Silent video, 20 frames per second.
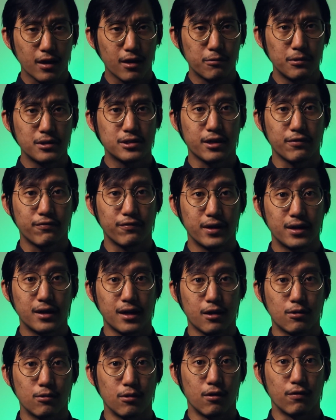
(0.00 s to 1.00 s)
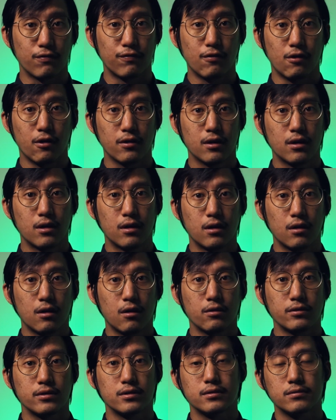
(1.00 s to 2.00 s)
which I figured I could afford
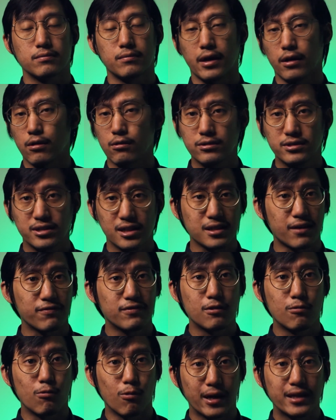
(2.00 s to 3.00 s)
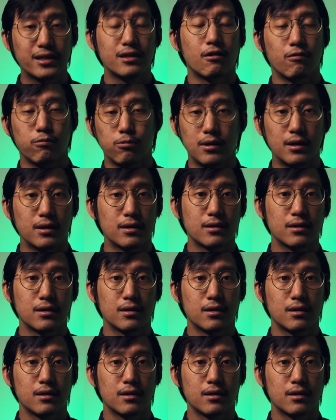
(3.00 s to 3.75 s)
on my own just after one year of work.